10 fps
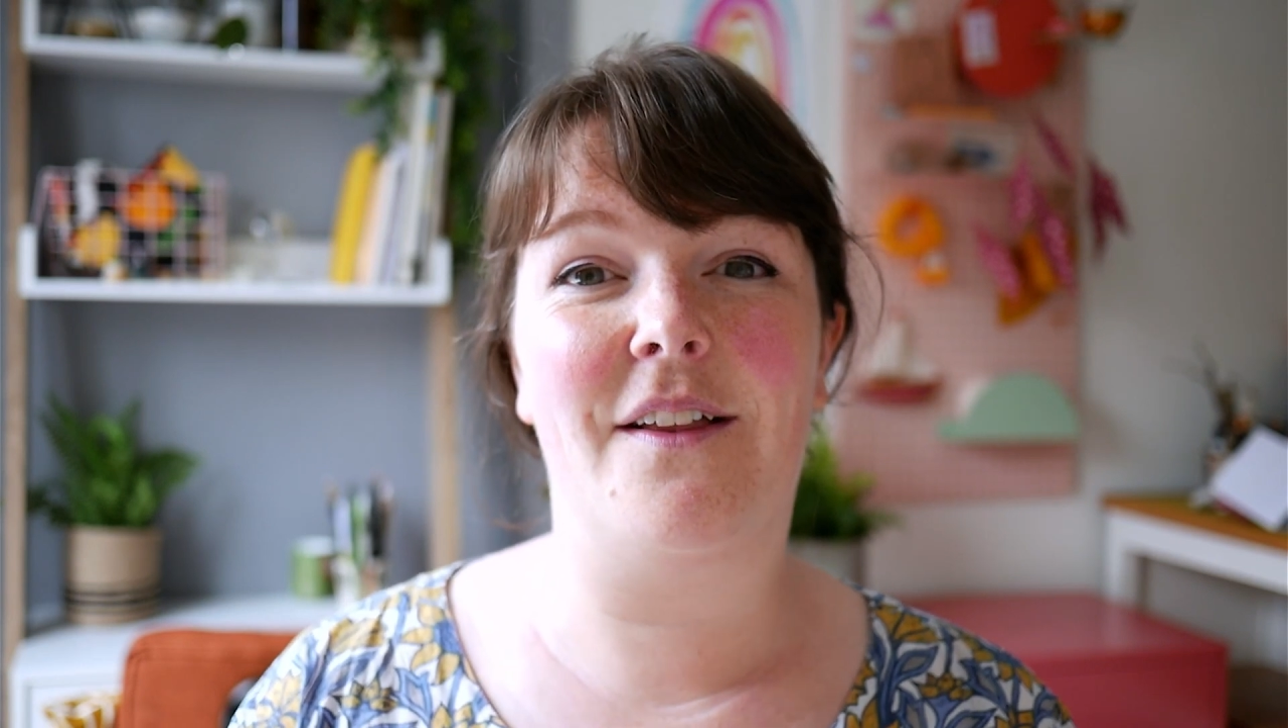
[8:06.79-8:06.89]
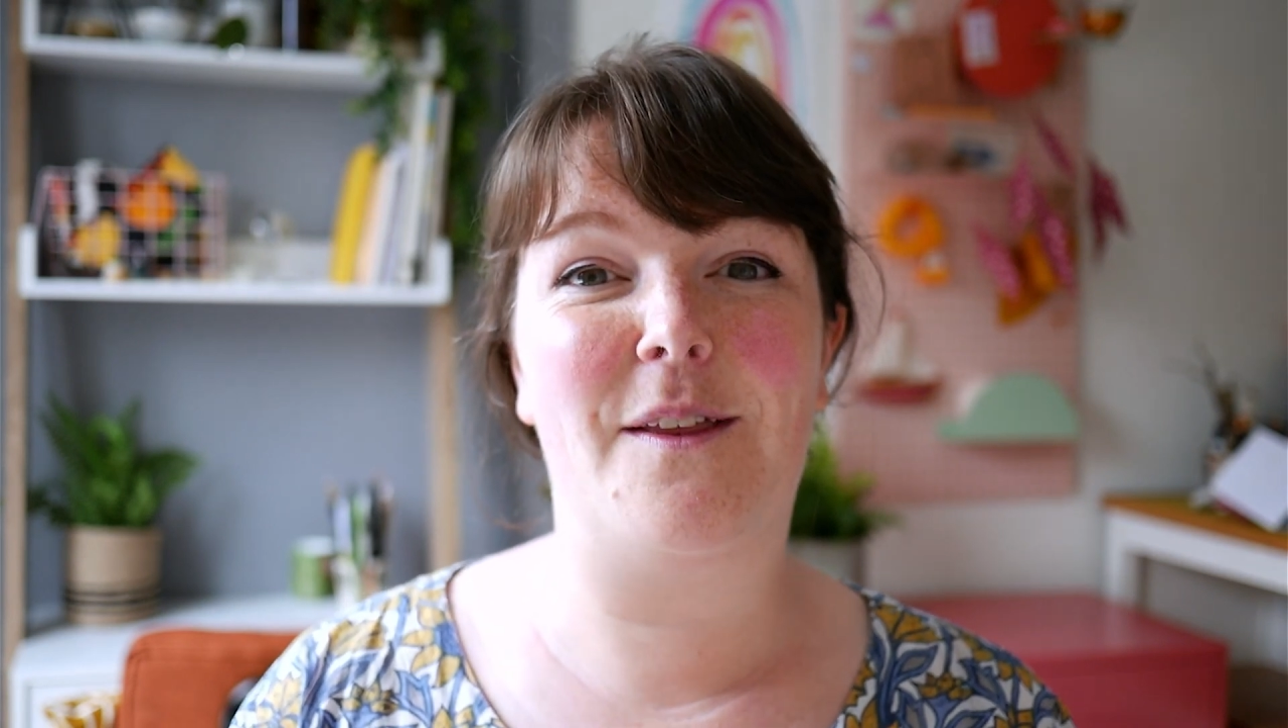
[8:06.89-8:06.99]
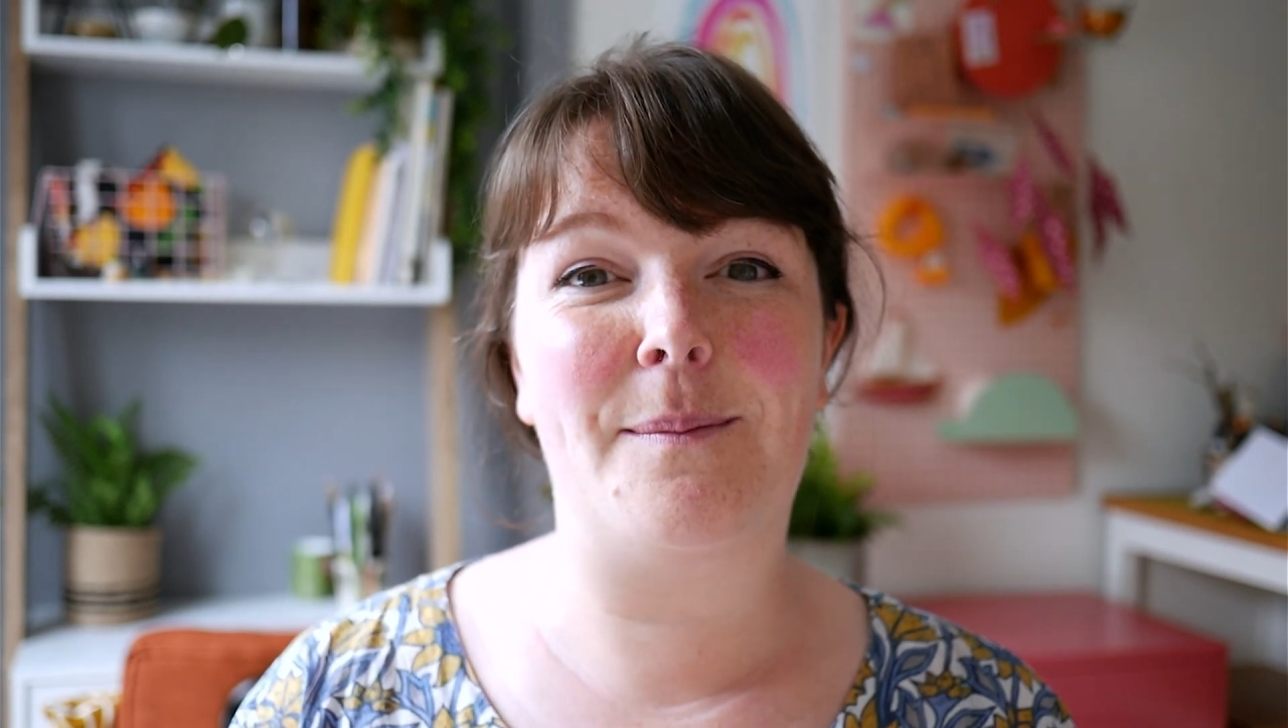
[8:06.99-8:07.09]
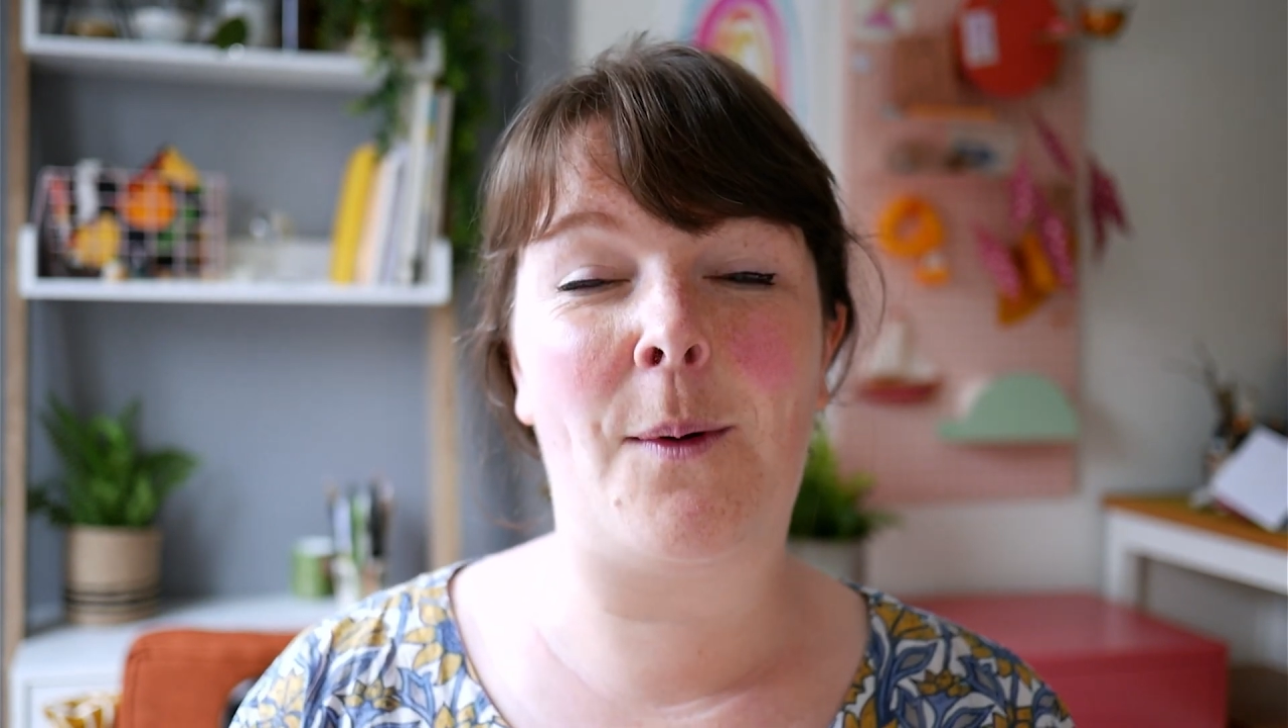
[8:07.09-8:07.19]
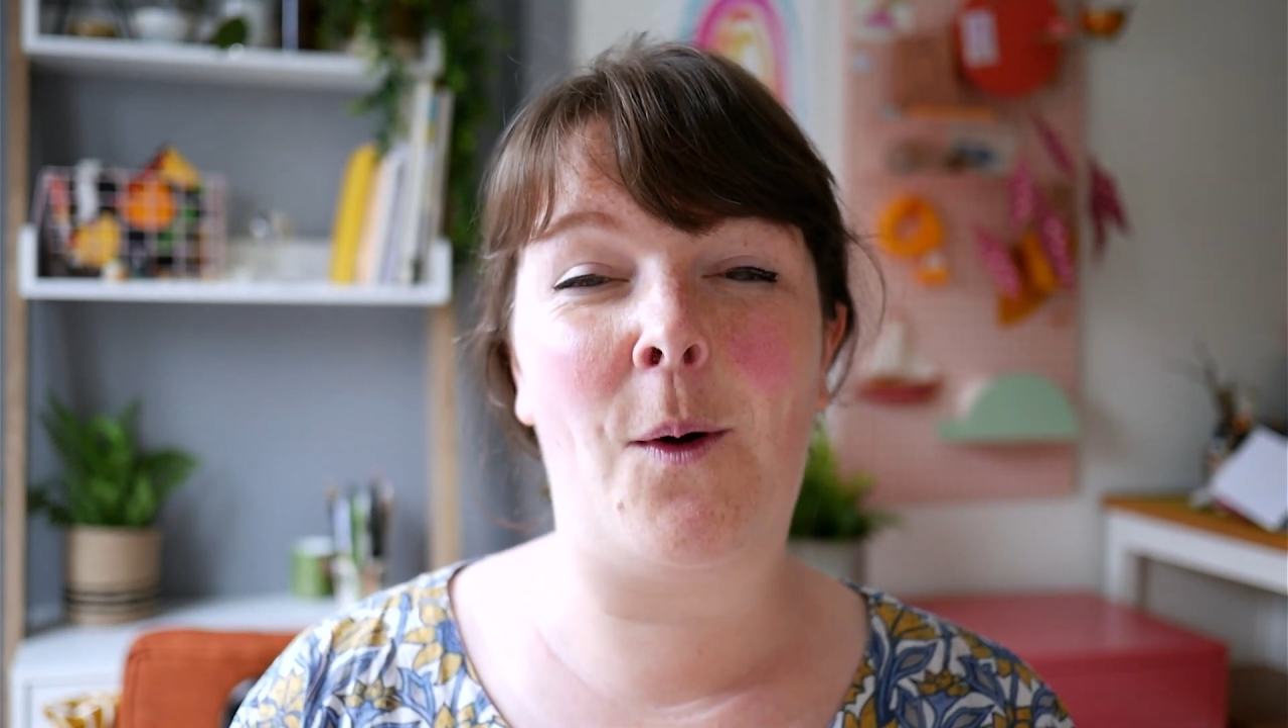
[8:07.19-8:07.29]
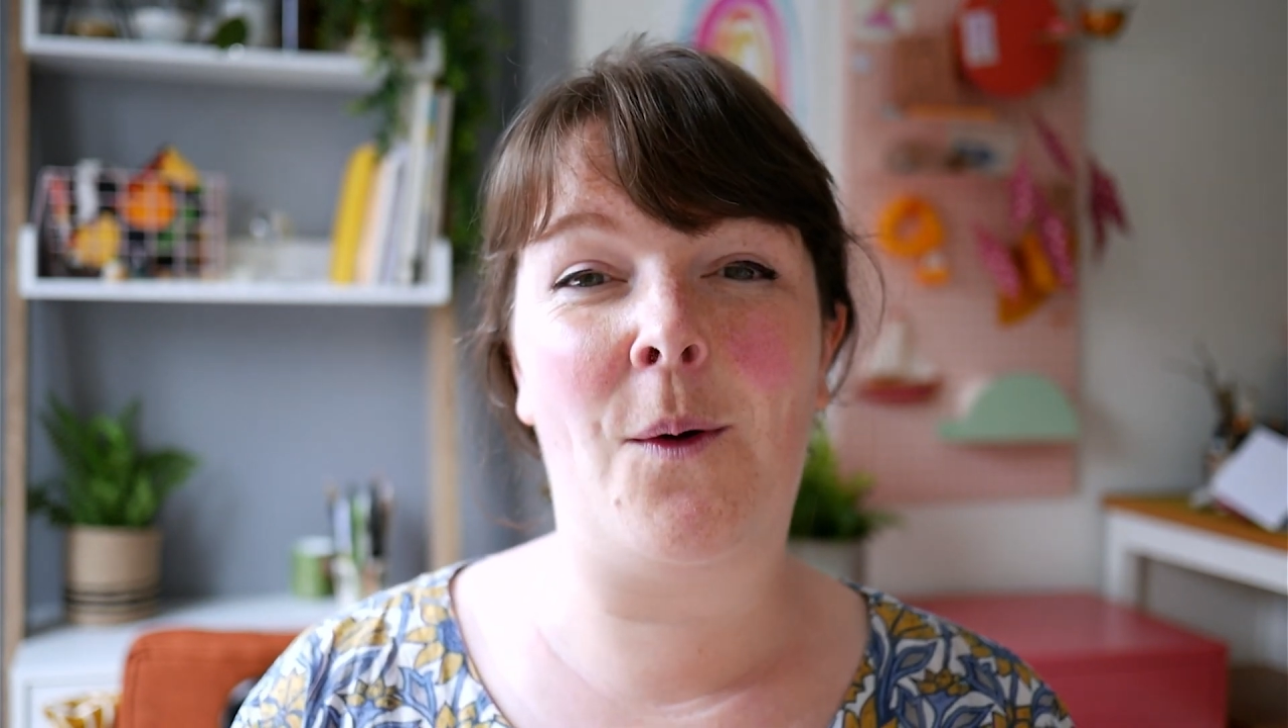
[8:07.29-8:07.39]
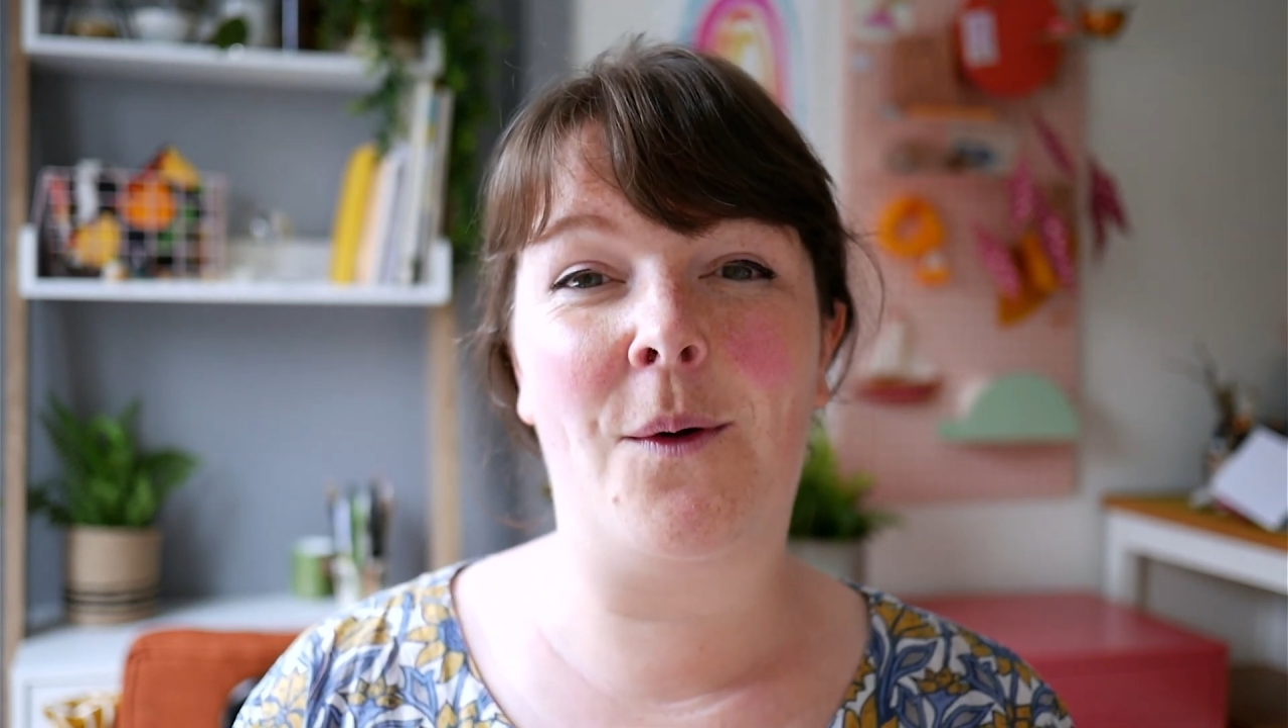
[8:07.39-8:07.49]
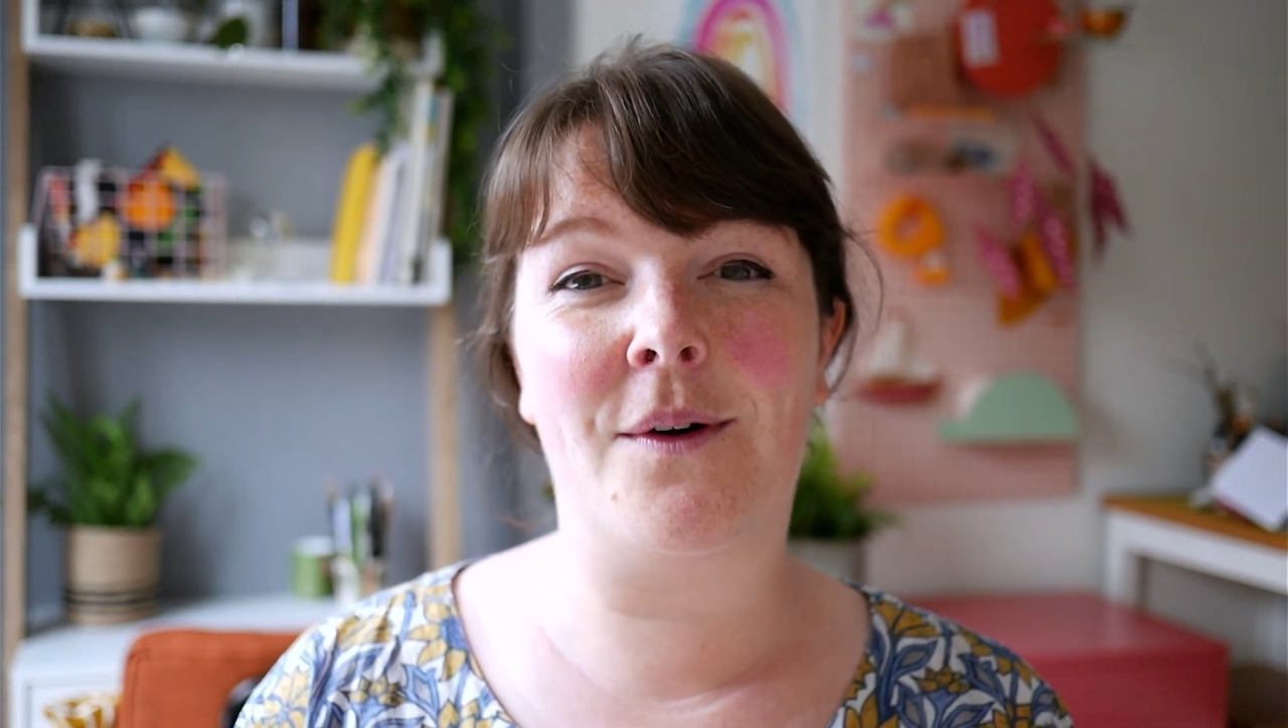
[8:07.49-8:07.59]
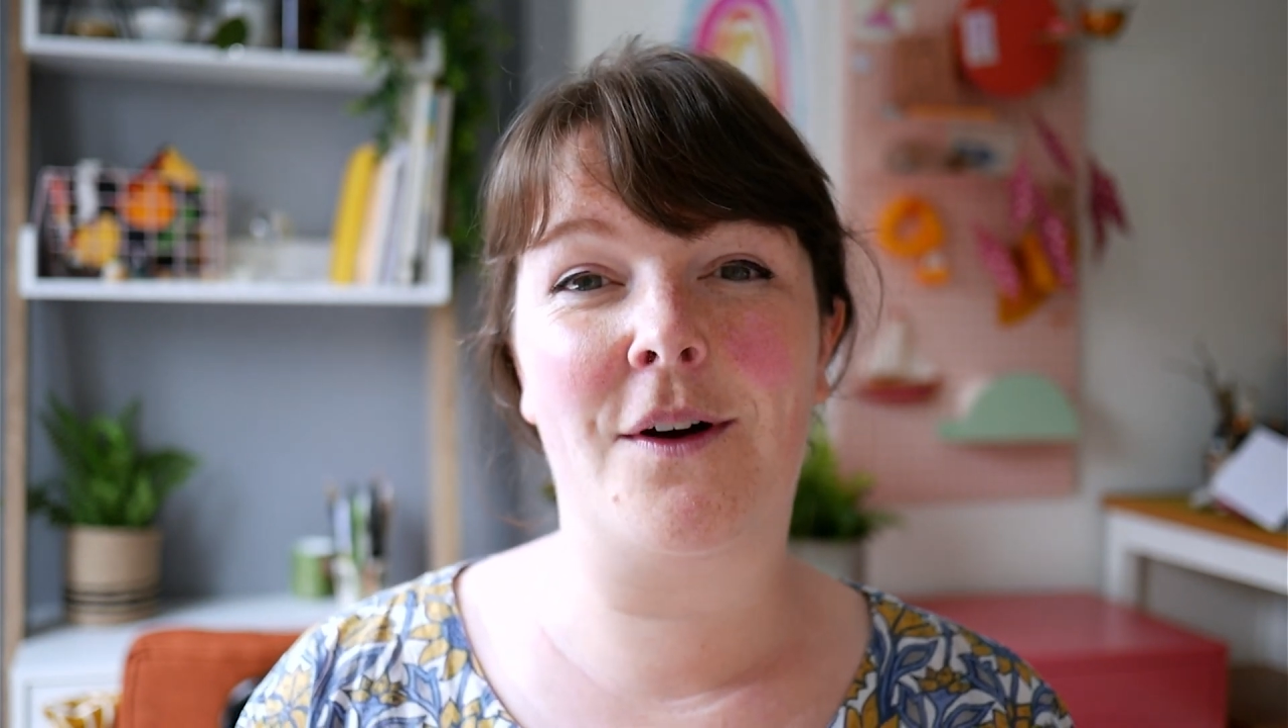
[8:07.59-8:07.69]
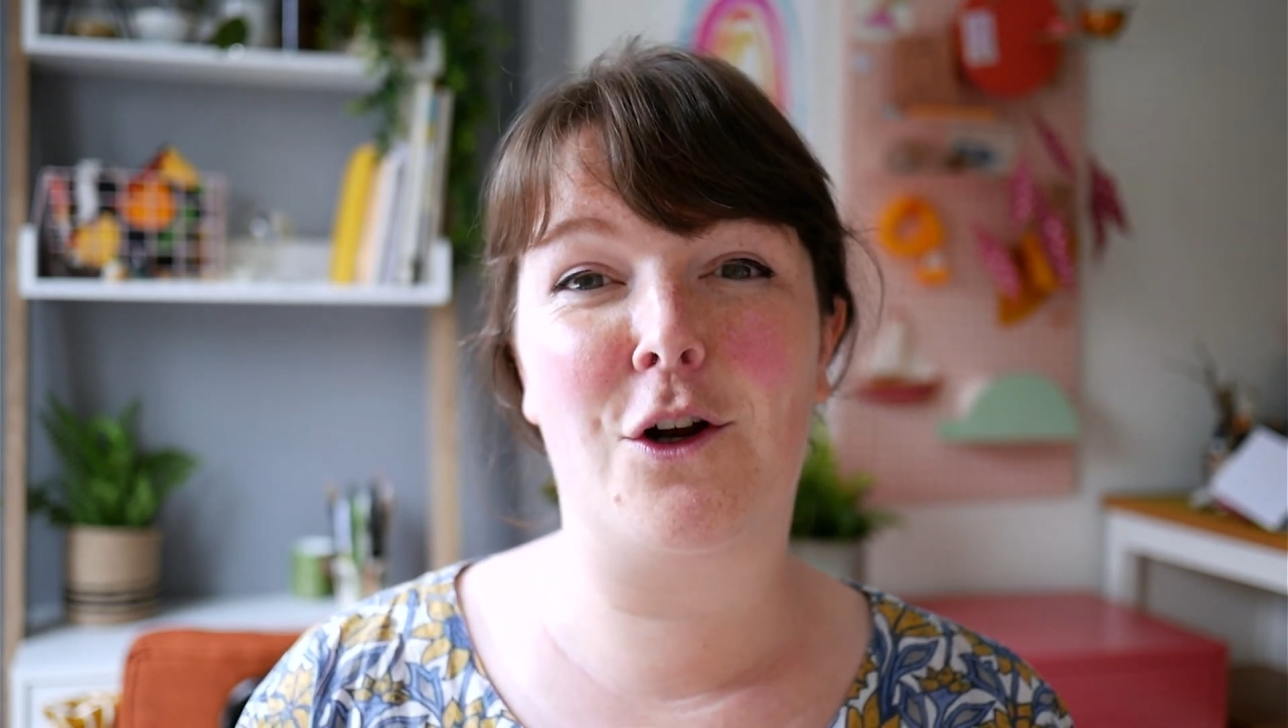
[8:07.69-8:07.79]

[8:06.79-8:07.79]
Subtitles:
The more